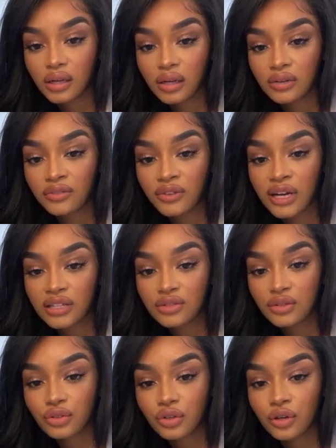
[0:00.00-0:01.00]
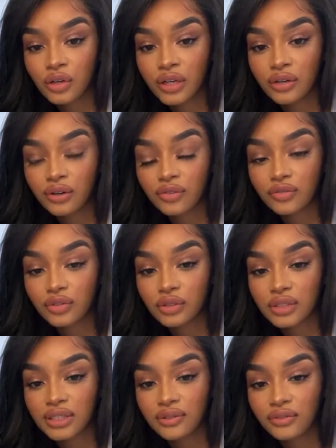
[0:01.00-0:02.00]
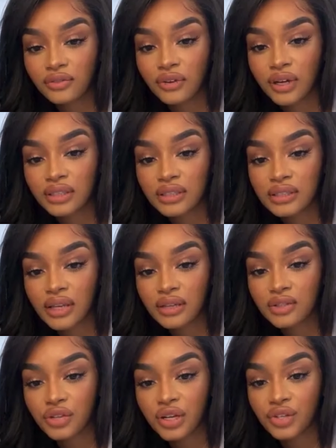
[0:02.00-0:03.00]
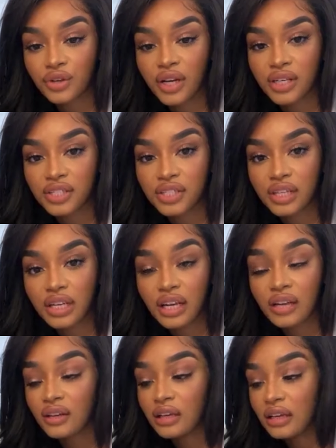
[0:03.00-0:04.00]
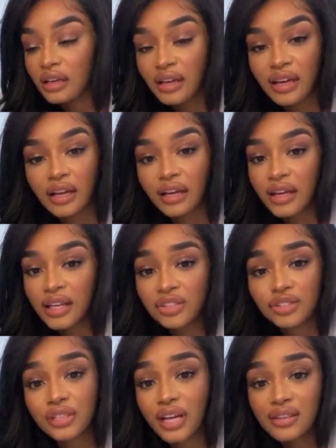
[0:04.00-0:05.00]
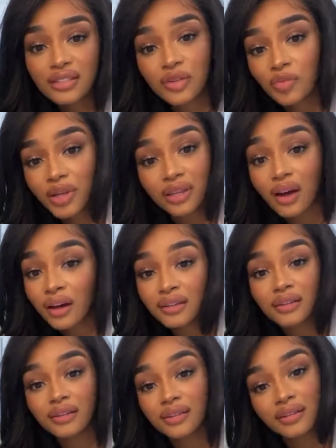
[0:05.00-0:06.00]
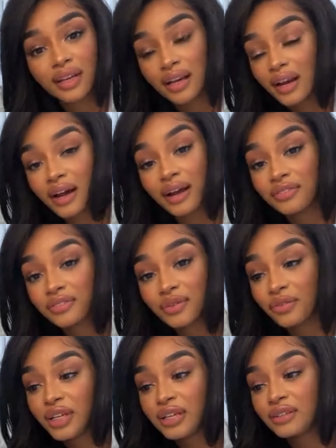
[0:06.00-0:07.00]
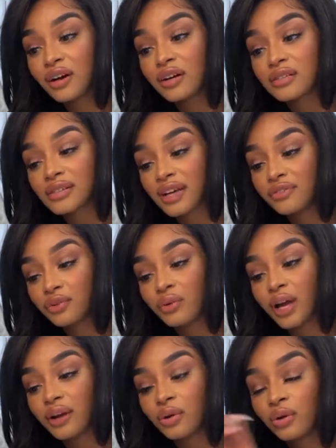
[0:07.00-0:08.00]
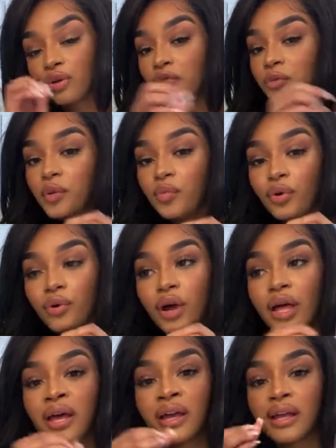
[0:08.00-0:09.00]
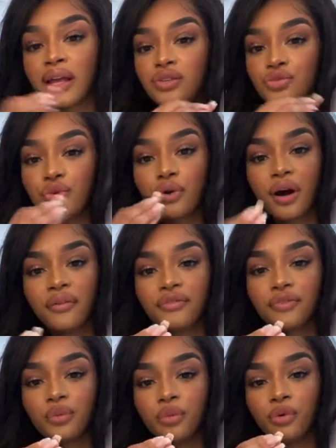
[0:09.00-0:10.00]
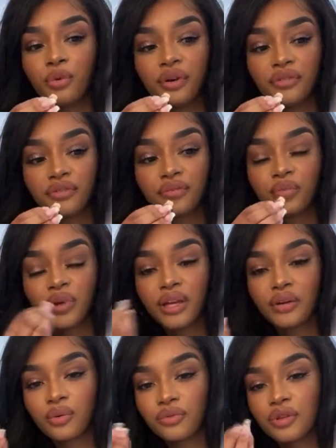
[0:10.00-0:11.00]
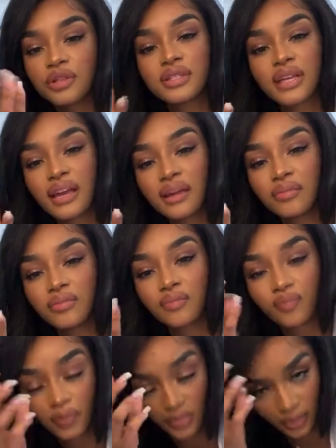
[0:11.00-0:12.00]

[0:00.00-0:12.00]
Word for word: advice on cutting off toxic friends that drain your energy it just has to be done in life it really does i feel like a lot of people get too comfortable with being with the same